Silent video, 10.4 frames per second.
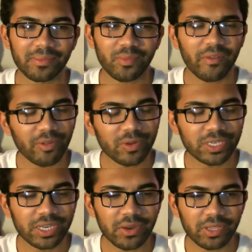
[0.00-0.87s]

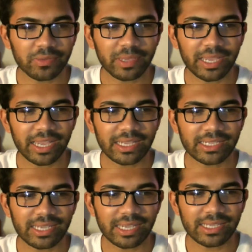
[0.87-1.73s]
revolutionary to me,
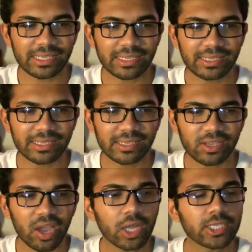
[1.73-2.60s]
is
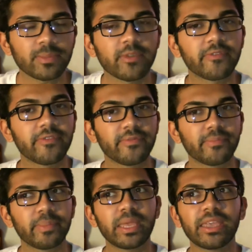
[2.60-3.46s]
the concept of
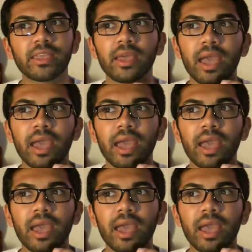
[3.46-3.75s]
being